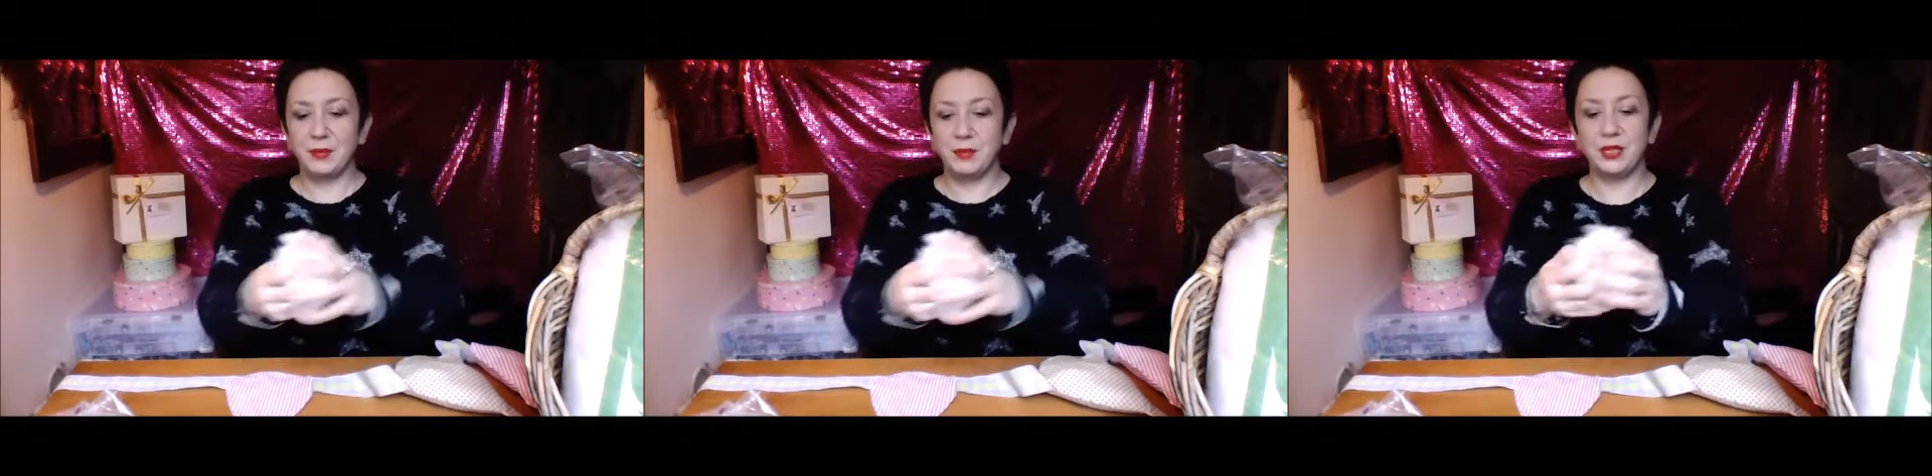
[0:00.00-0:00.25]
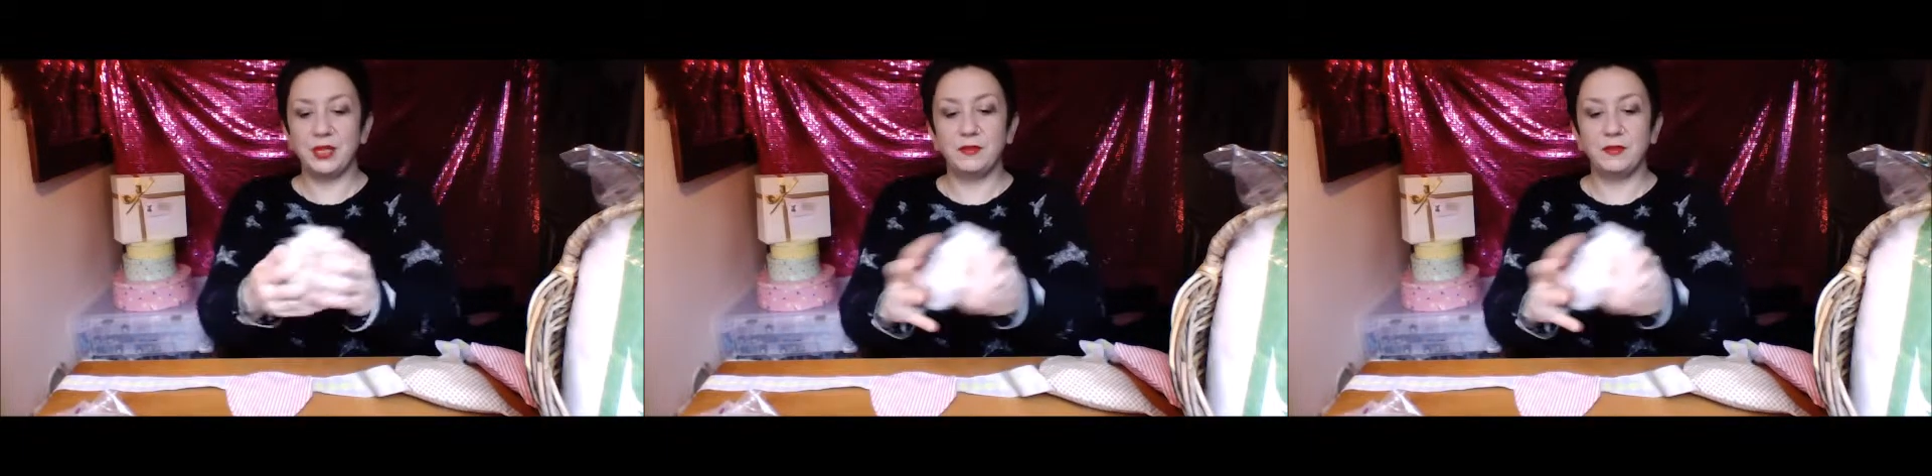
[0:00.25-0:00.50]

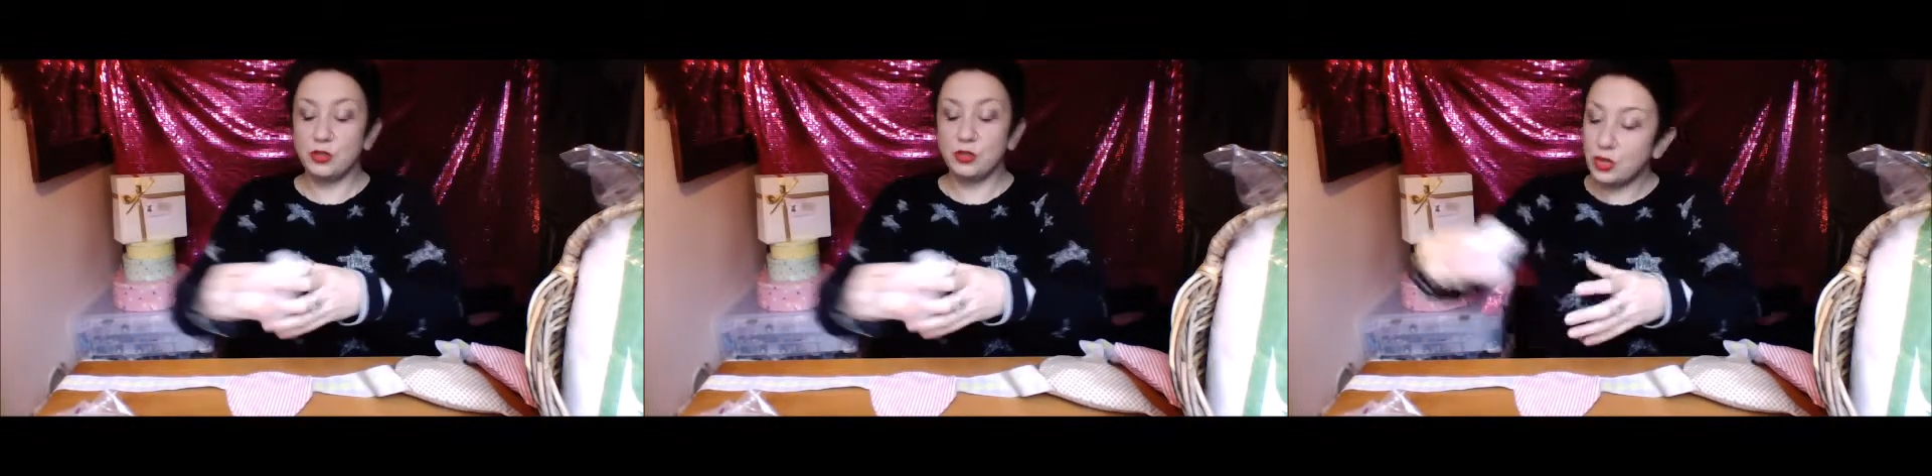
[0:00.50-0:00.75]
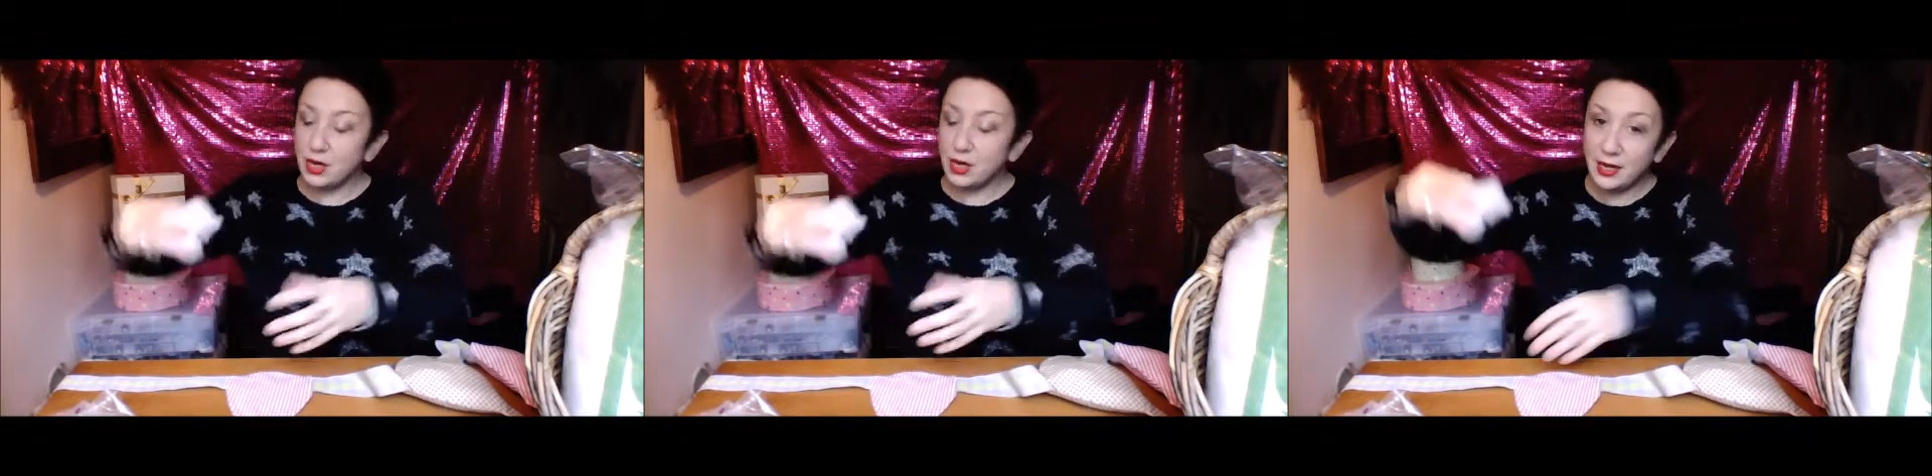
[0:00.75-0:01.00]
because if you
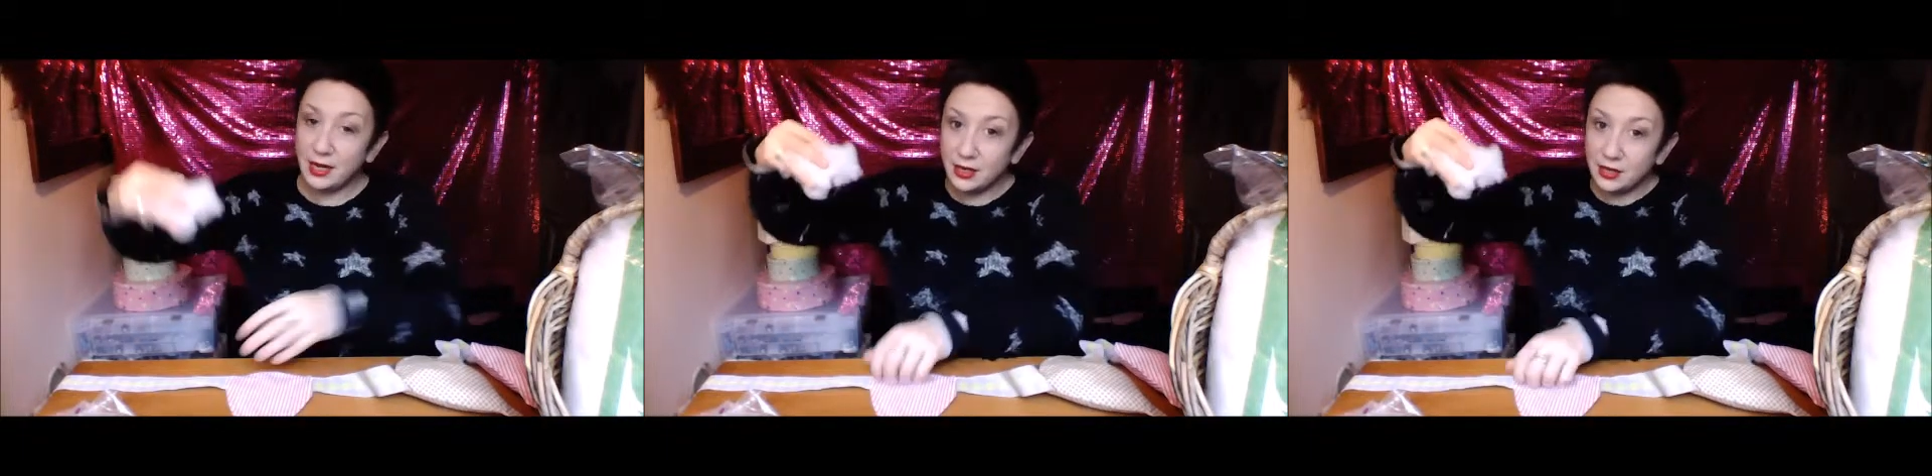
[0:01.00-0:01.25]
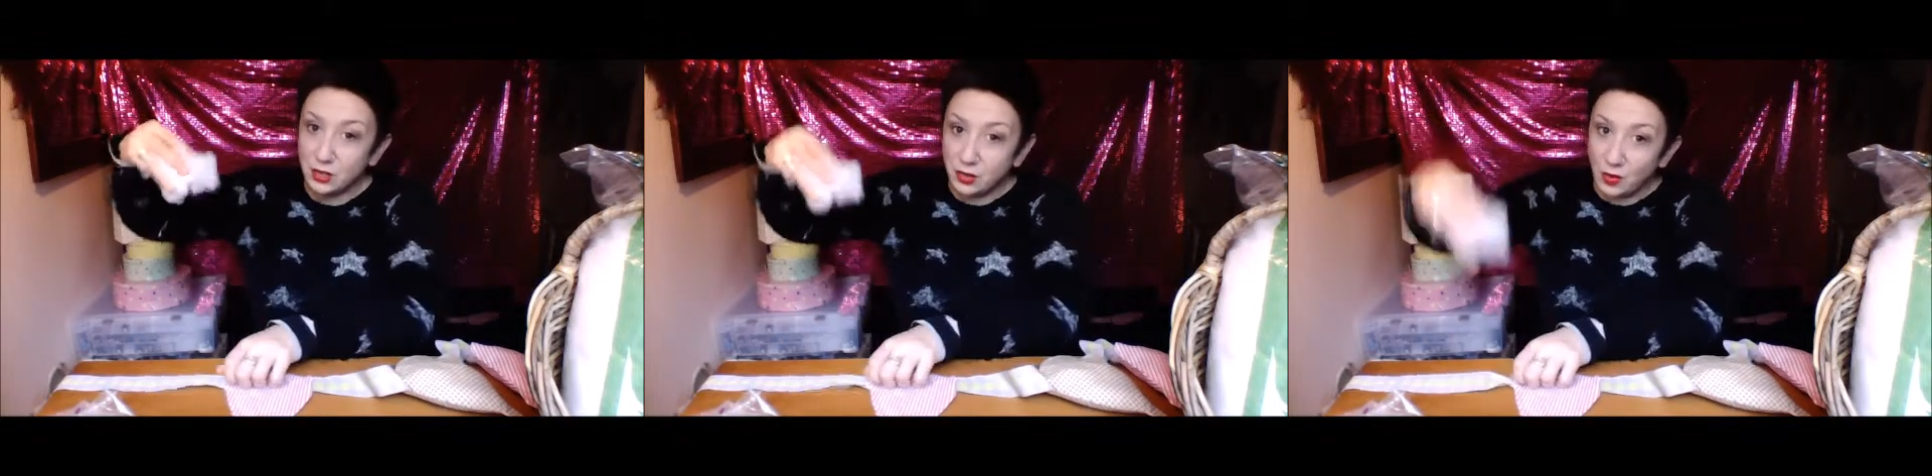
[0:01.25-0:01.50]
try
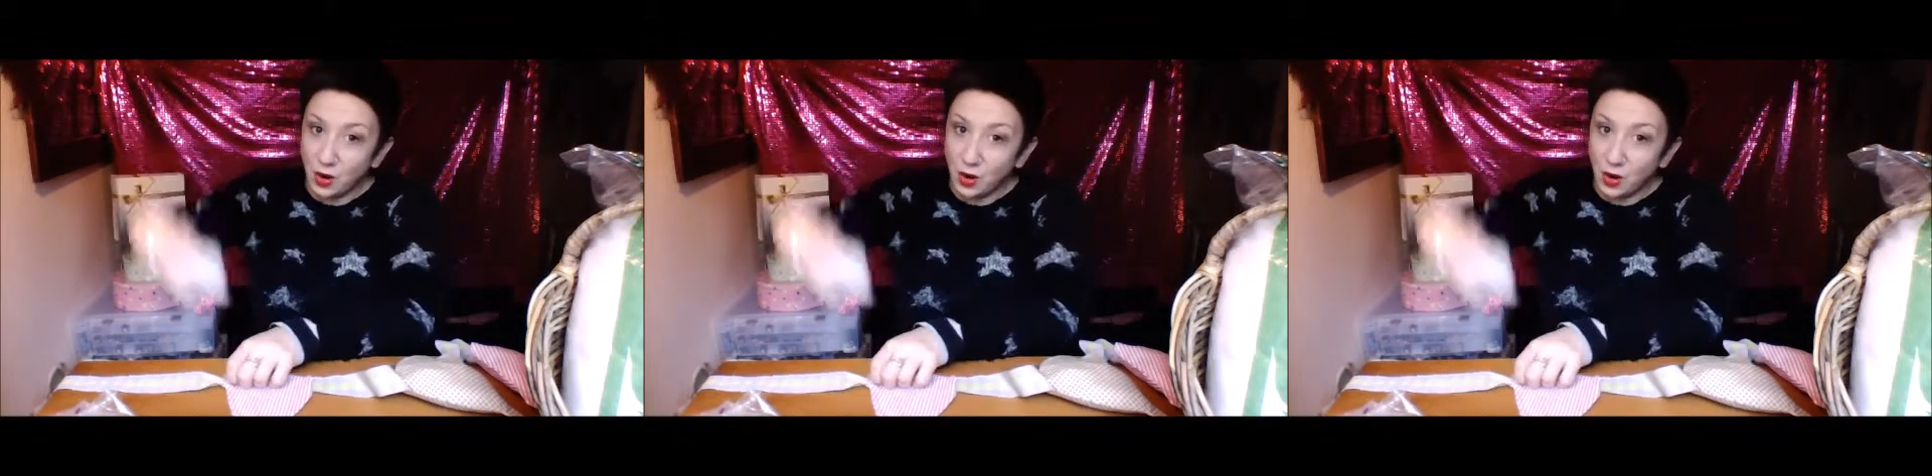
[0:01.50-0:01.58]
and do